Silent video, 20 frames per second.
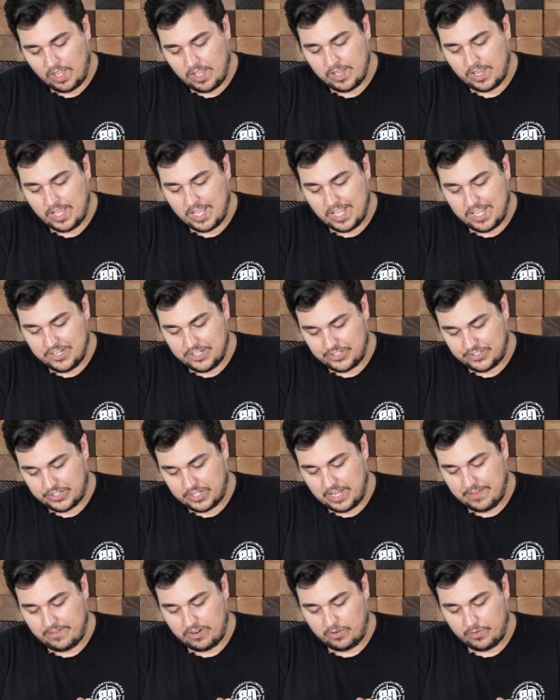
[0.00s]
Again, just
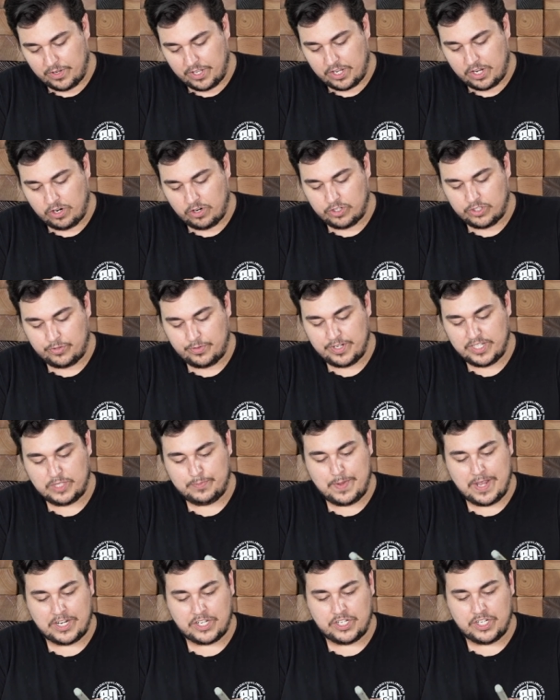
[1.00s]
give it a really cursory
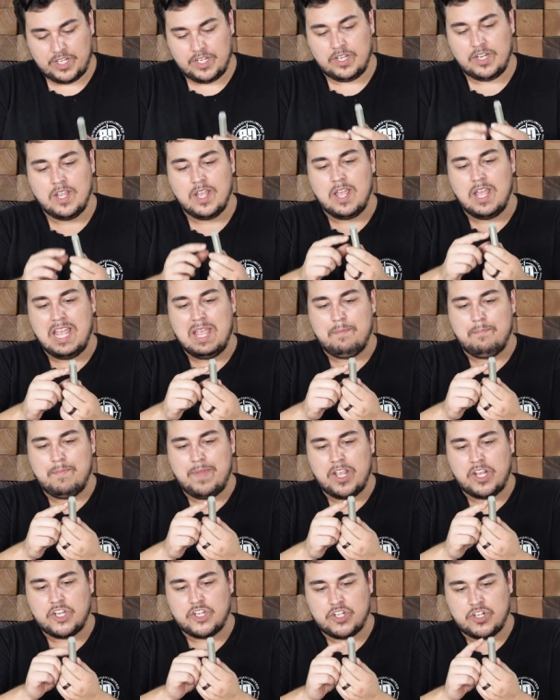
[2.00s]
inspection.
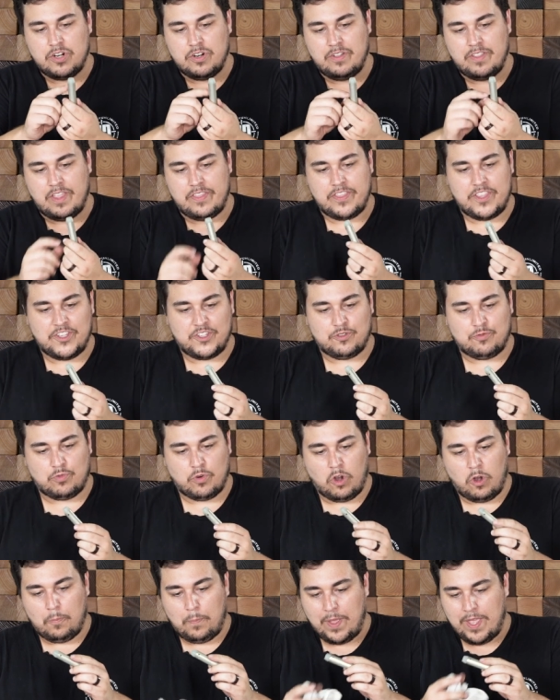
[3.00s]
Make sure that this
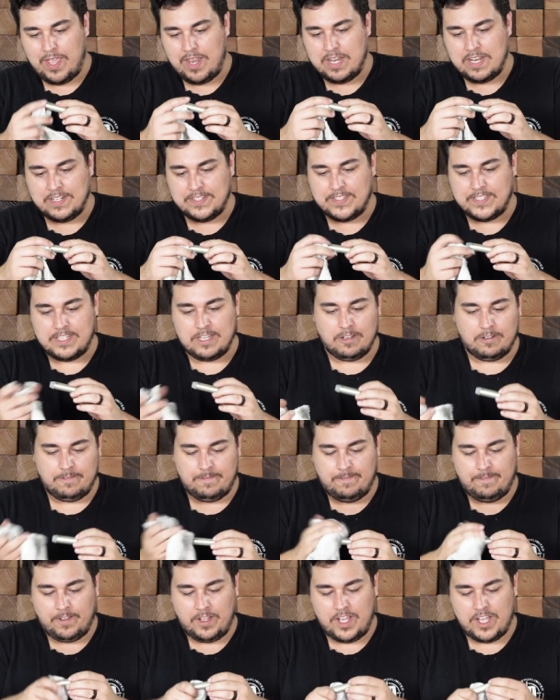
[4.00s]
roll pin is still
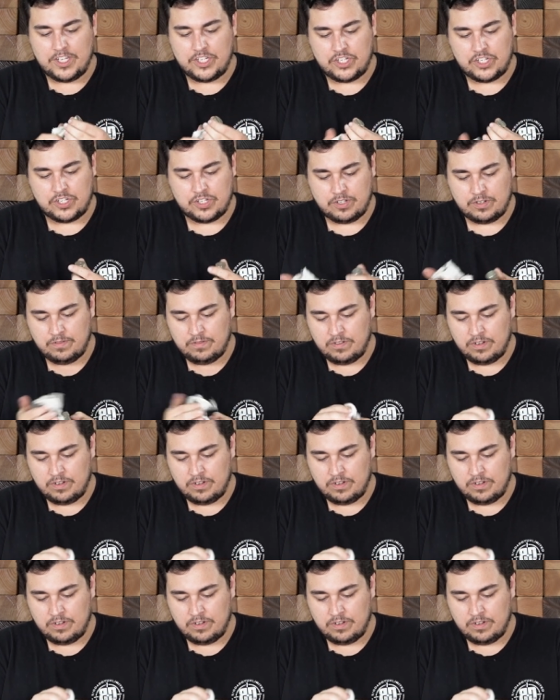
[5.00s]
flush.